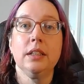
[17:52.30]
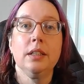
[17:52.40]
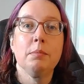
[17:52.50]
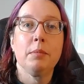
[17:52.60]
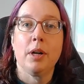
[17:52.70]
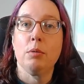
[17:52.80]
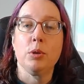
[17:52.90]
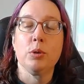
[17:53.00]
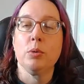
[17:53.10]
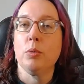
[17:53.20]
but I will
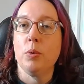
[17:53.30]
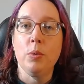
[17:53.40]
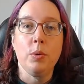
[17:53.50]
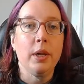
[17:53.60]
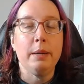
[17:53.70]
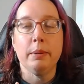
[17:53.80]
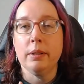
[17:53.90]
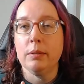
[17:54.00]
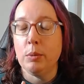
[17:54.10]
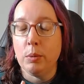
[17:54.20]
do all the labour
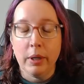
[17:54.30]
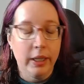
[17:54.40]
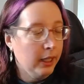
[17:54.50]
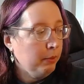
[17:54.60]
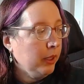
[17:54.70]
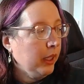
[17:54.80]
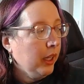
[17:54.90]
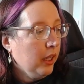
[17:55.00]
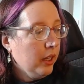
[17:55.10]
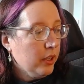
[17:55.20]
quite happily.
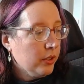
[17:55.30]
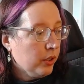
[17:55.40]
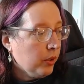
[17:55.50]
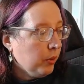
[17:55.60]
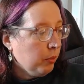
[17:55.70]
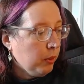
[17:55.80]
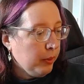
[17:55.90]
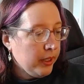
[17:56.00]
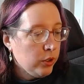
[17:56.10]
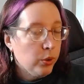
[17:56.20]
So we
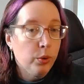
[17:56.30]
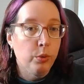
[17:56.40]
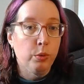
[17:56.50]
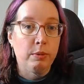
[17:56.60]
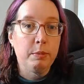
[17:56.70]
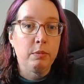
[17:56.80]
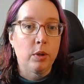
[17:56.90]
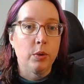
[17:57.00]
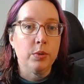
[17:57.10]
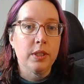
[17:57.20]
went to the Ribbon
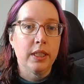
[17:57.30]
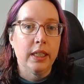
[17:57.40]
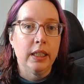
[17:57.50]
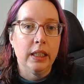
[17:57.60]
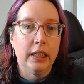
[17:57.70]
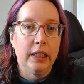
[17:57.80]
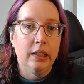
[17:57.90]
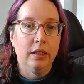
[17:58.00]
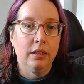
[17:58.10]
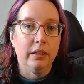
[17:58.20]
Rose
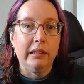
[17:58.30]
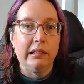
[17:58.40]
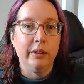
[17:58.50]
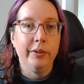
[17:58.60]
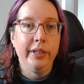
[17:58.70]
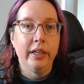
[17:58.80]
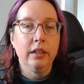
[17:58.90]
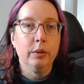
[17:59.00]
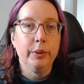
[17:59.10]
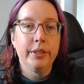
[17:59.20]
in Onehunga, I
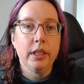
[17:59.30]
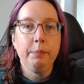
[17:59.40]
want to say,